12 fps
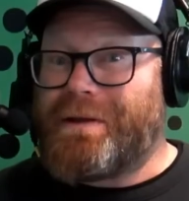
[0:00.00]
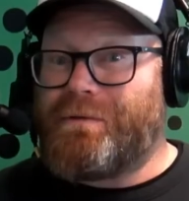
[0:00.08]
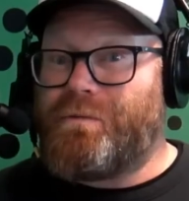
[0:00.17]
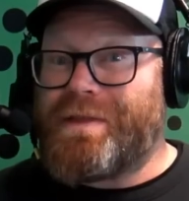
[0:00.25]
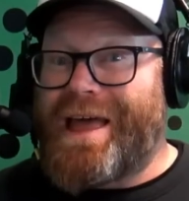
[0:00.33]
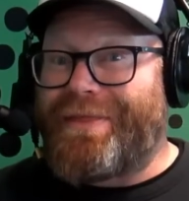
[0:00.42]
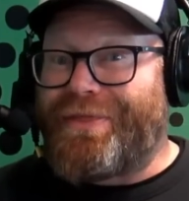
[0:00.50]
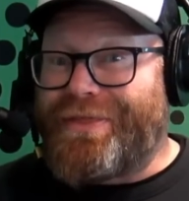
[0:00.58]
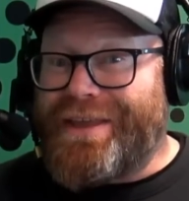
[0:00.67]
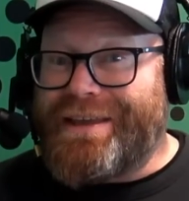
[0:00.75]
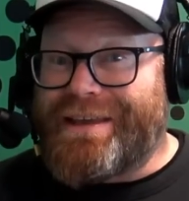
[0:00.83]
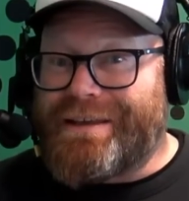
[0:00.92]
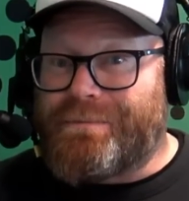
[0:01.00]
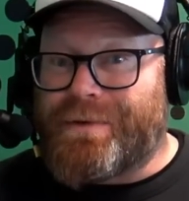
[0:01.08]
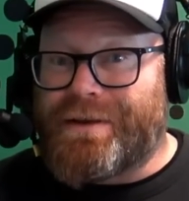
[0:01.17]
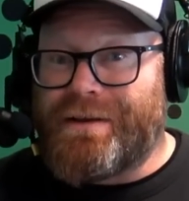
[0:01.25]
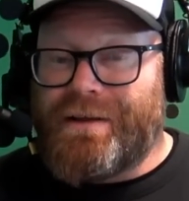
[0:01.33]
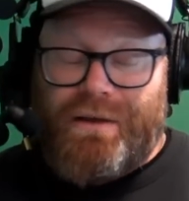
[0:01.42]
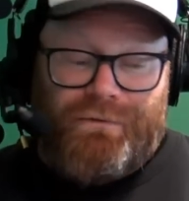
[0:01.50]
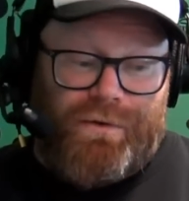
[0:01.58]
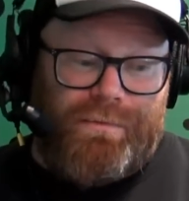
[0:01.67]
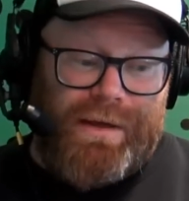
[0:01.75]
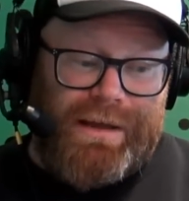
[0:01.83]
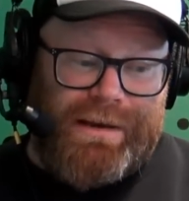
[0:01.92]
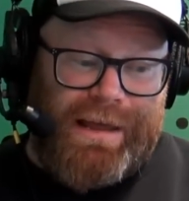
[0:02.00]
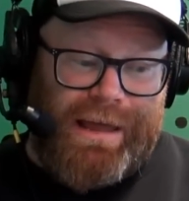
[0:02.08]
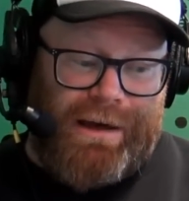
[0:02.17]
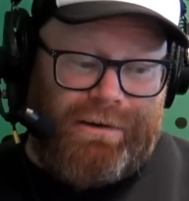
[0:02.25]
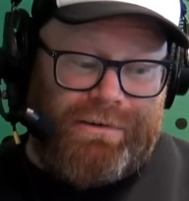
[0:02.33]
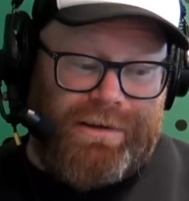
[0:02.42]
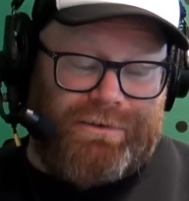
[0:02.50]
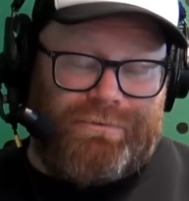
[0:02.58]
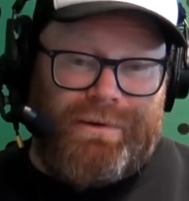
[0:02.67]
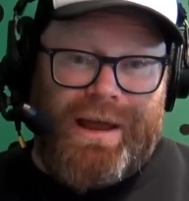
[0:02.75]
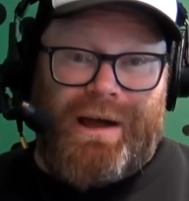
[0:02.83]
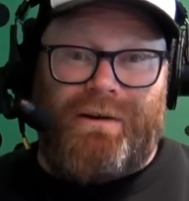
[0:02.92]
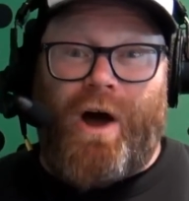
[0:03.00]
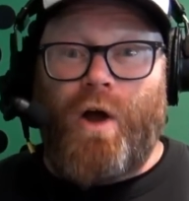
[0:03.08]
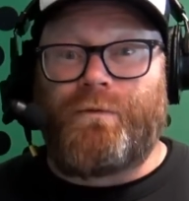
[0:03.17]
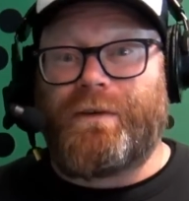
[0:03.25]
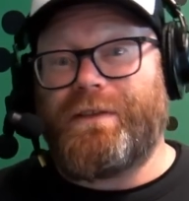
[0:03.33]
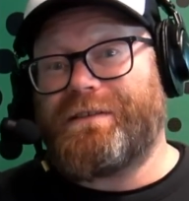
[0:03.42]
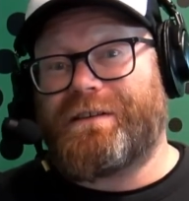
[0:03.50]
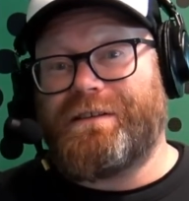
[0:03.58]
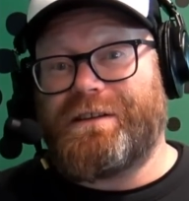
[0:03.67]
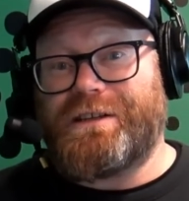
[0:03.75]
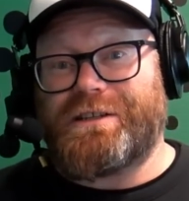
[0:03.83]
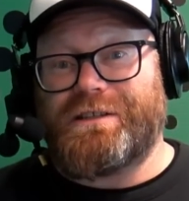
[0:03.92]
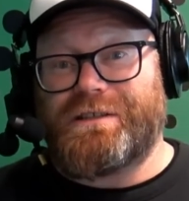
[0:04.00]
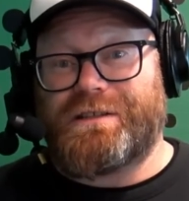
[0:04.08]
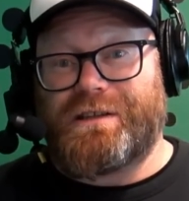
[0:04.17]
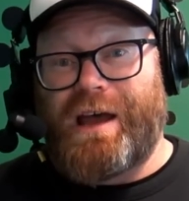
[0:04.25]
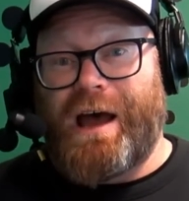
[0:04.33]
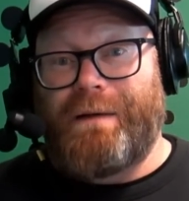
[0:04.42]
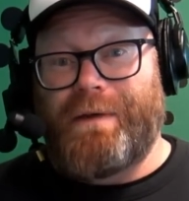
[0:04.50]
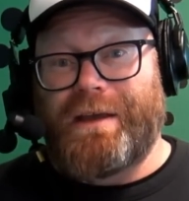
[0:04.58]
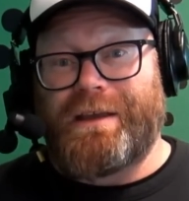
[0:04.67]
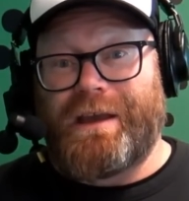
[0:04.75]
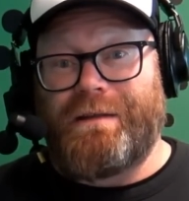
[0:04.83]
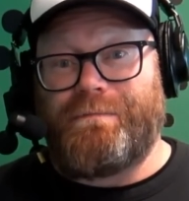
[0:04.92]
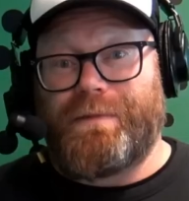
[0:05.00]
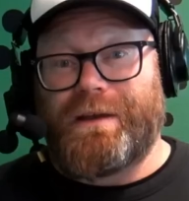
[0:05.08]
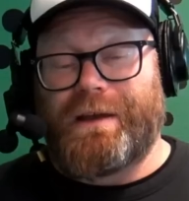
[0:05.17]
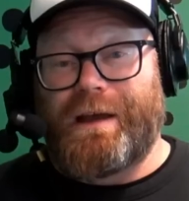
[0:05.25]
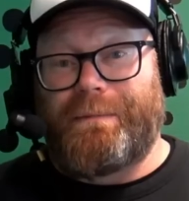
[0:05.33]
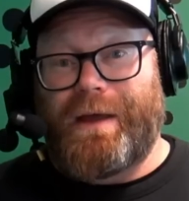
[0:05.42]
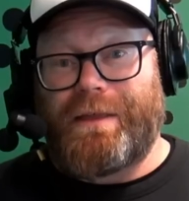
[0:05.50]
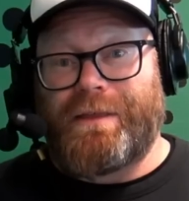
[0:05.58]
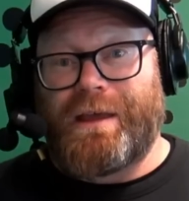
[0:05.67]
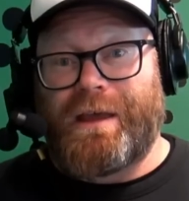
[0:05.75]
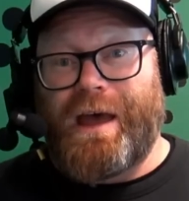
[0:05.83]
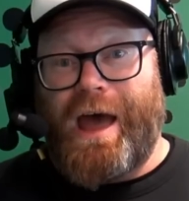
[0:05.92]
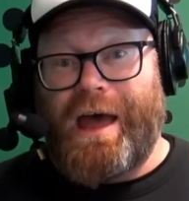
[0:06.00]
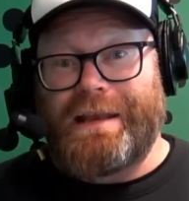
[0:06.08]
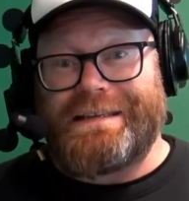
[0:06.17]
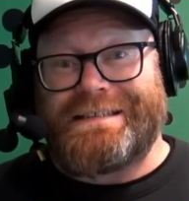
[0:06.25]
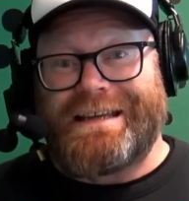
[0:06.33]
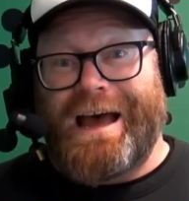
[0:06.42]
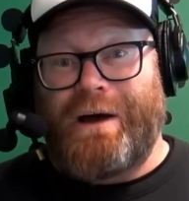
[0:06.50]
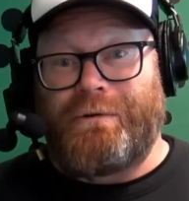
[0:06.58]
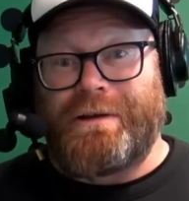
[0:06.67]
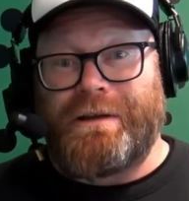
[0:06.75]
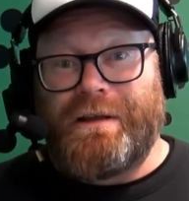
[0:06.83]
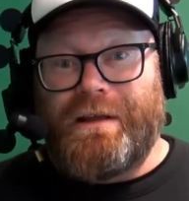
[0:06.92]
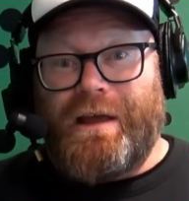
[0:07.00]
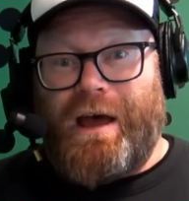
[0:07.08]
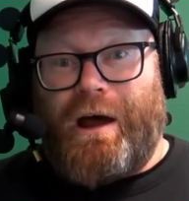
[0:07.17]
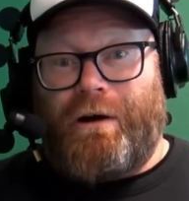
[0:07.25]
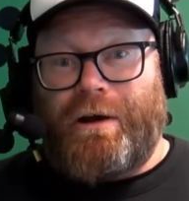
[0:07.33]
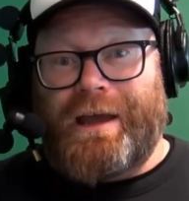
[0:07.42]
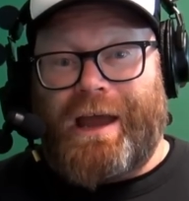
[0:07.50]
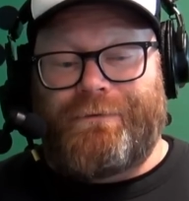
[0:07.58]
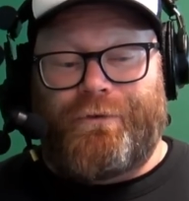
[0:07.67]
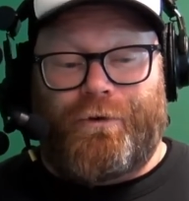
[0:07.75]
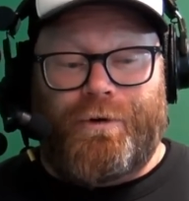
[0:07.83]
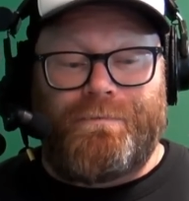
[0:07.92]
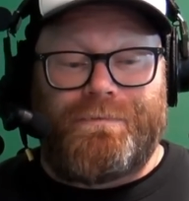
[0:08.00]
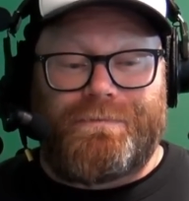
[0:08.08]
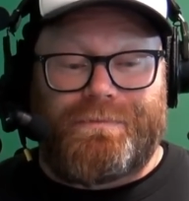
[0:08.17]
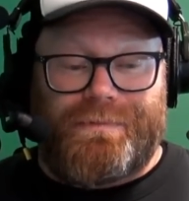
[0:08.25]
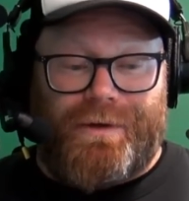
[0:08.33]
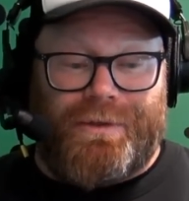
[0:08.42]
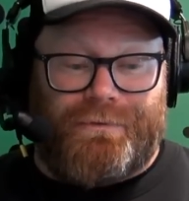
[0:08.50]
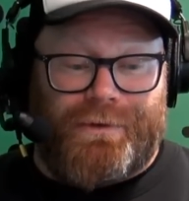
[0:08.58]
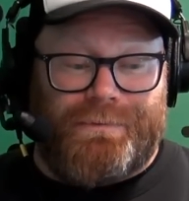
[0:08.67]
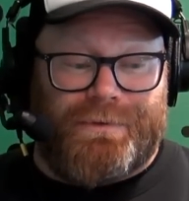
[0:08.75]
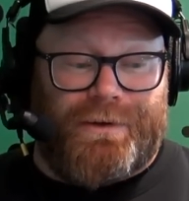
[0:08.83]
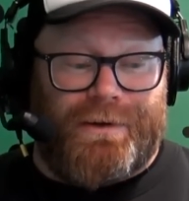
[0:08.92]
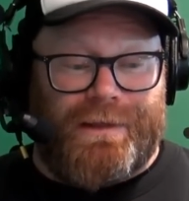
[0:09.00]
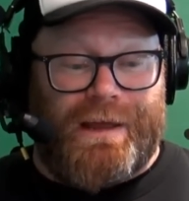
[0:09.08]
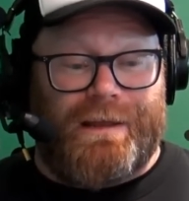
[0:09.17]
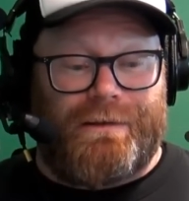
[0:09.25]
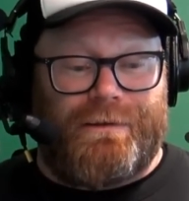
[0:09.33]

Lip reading: without thinking. But for me now, it's Rao. Hopefully these conditions, again, being up there at Darwin, are okay for him. On the flip side of that,